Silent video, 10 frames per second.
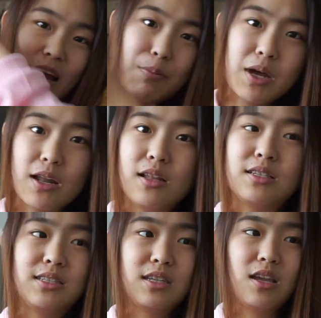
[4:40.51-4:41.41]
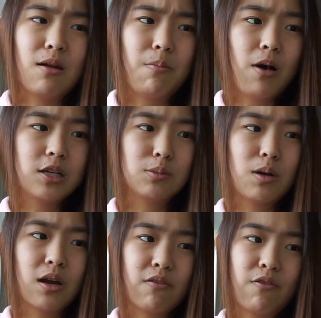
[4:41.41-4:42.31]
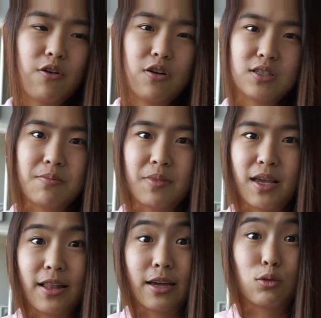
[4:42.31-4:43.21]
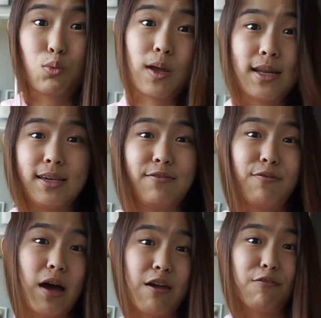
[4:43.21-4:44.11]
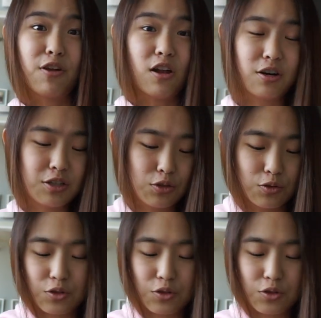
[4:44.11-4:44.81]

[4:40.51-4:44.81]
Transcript: I'm gonna list it in Poshmark for something like $25 or